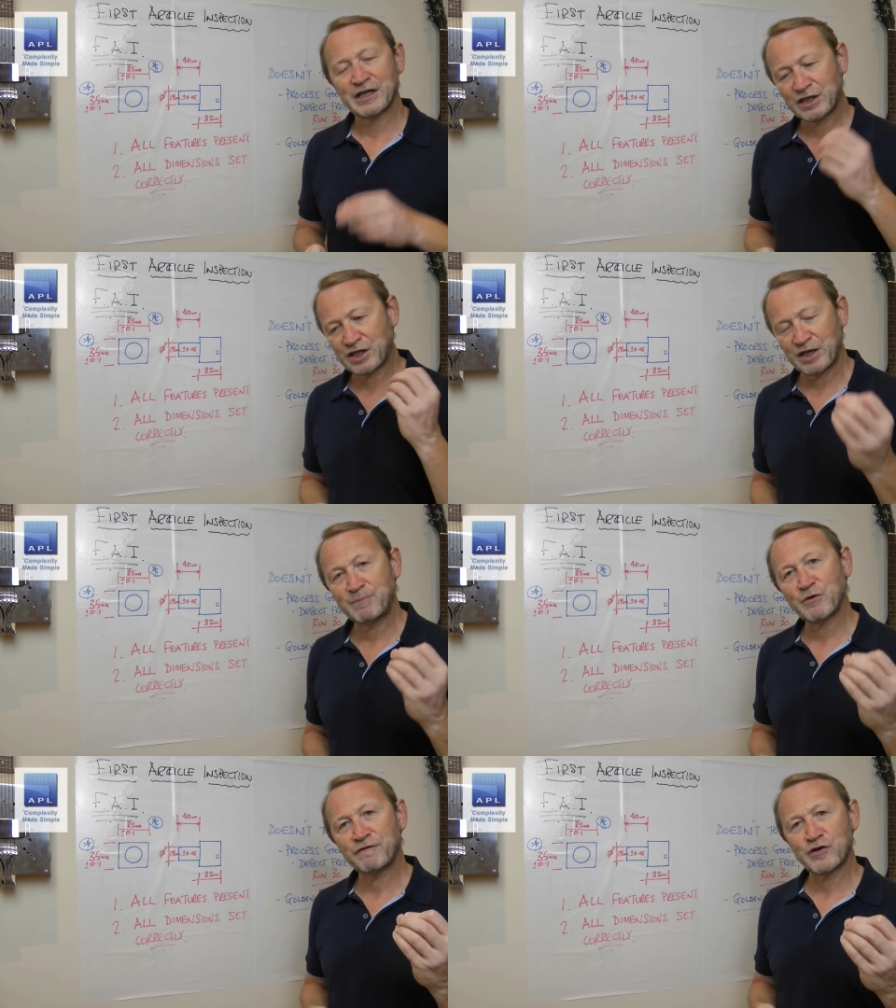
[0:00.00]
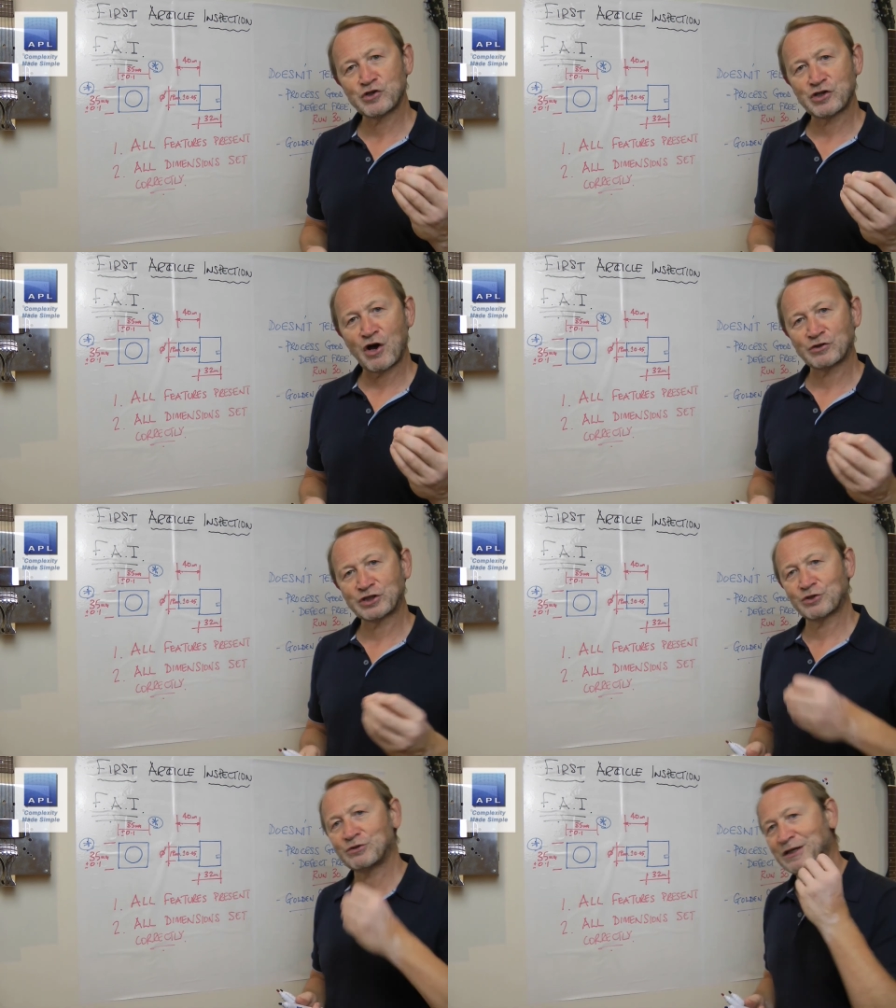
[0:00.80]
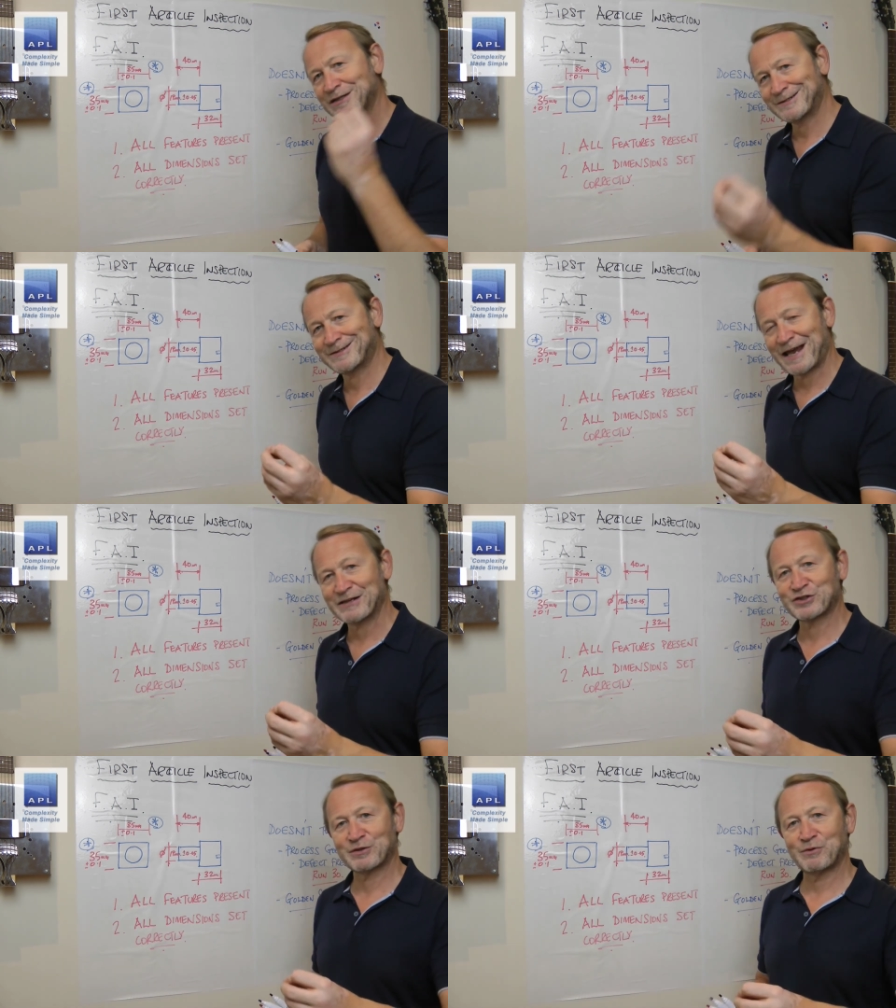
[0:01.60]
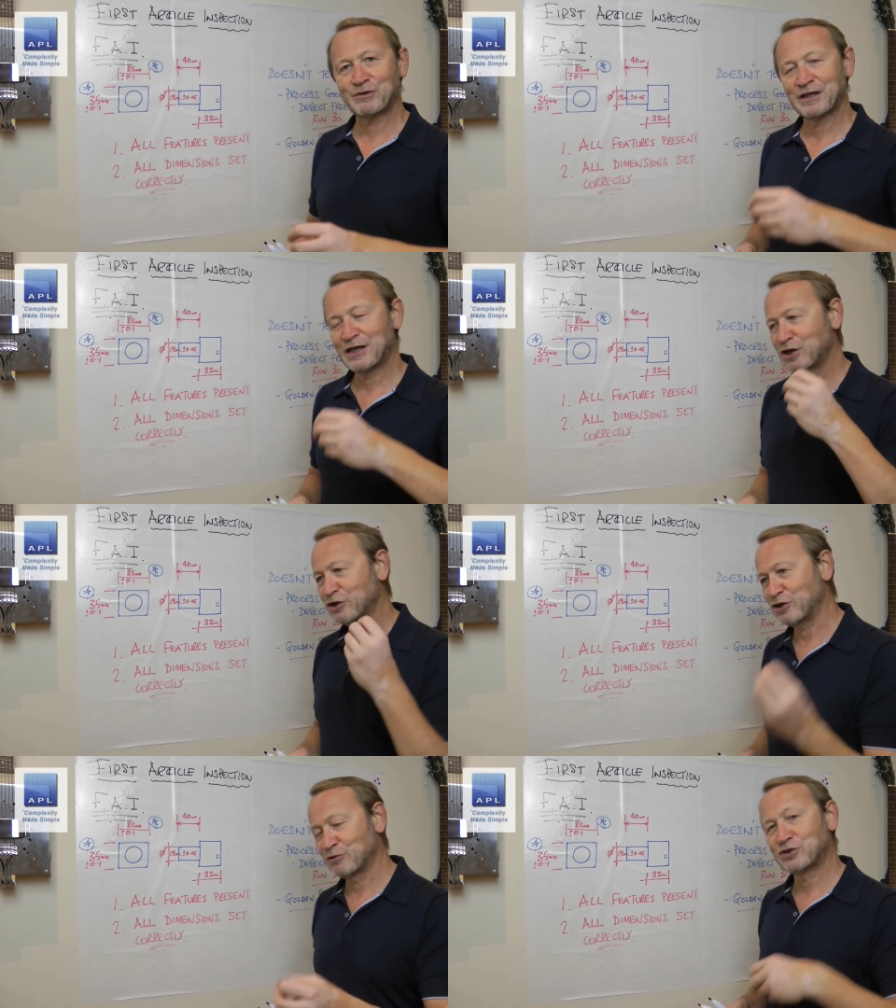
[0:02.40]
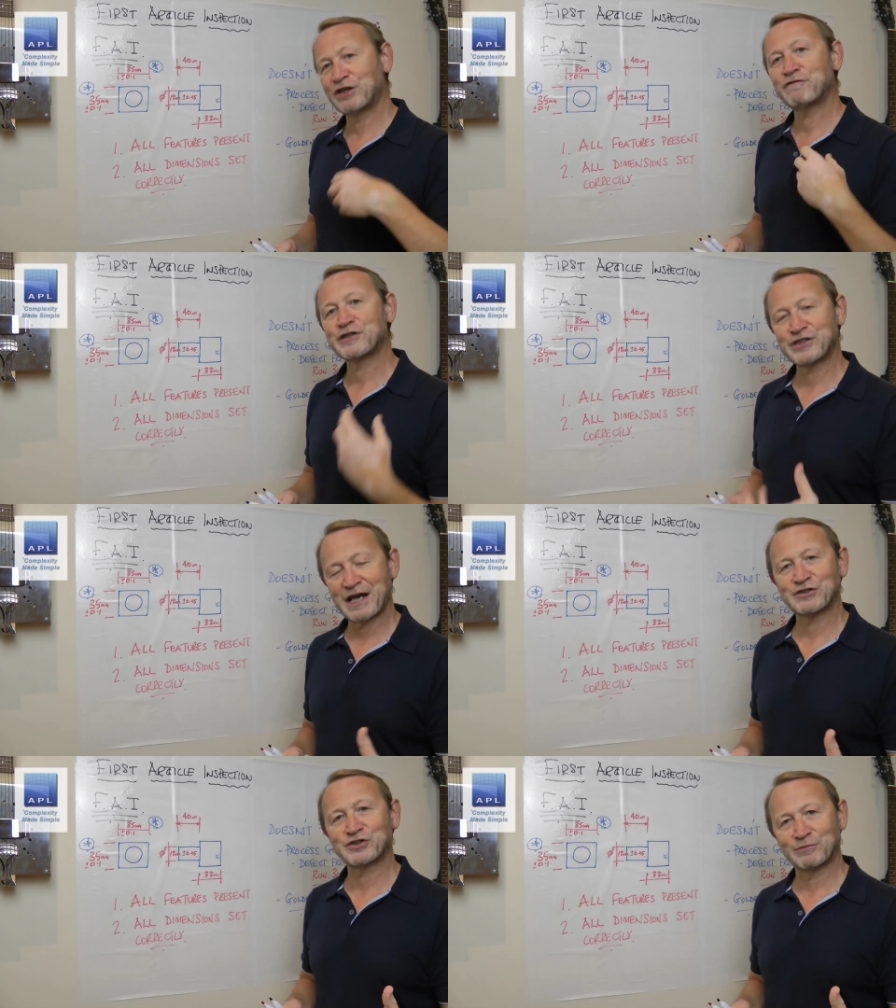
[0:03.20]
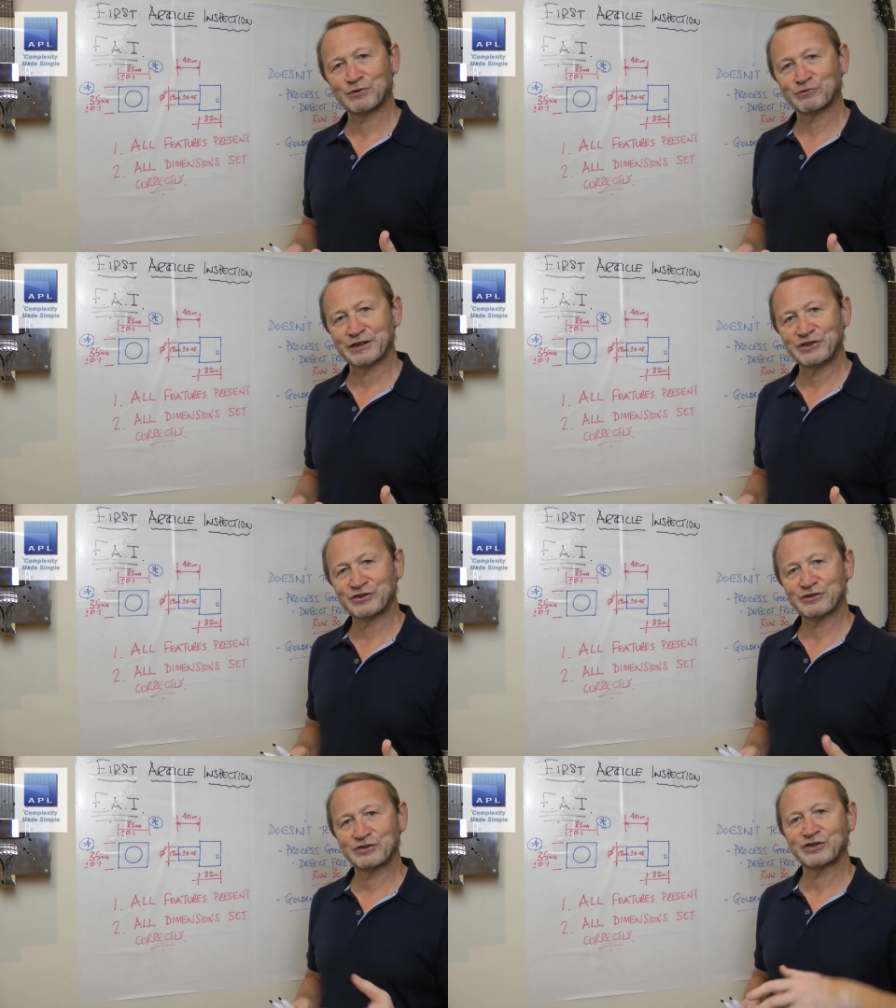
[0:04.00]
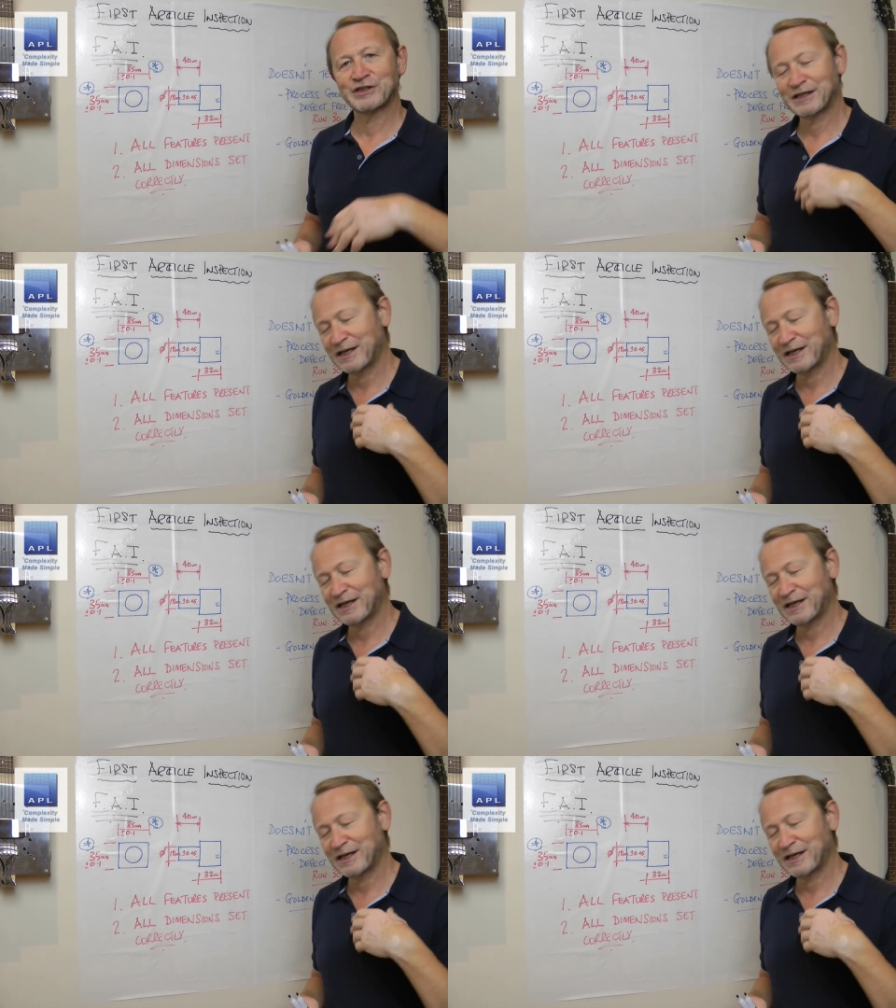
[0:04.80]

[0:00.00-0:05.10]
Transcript: keep your first article sensible use it for sensible reasons.